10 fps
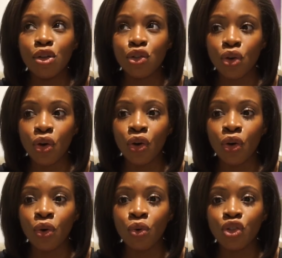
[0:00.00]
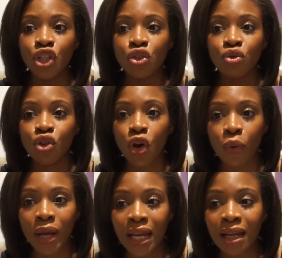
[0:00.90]
So just
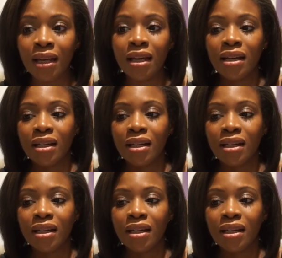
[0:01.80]
going